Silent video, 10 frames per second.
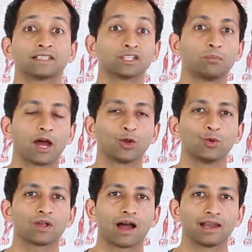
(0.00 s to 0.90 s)
This is
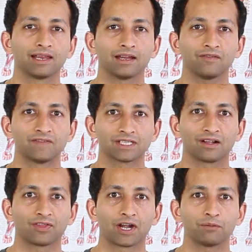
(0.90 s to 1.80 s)
Manu, Kalia,
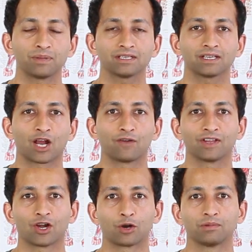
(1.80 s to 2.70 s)
physical therapist and
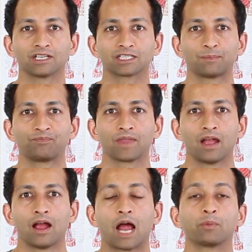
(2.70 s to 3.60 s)
Ayurveda herbalist.
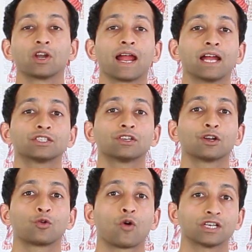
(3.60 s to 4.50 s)
I'm going to answer
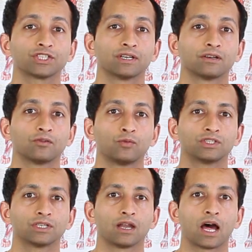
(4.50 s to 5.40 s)
a question
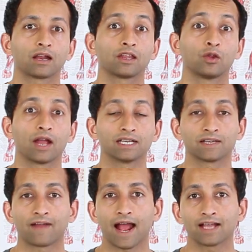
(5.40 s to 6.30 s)
which a lot of you guys
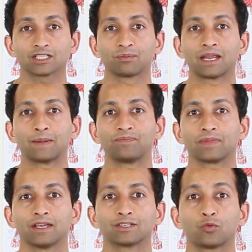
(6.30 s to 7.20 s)
have asked me,
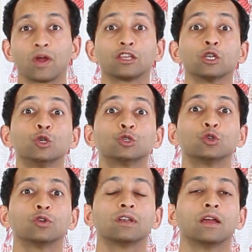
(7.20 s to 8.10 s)
is whether you
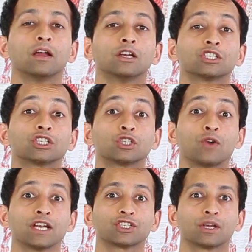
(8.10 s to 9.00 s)
should
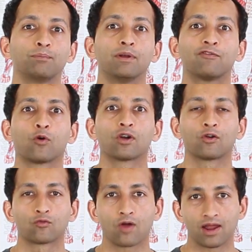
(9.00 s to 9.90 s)
stretch
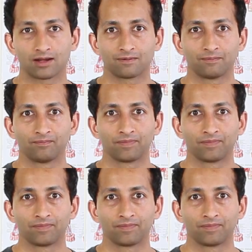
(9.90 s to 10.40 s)
before a run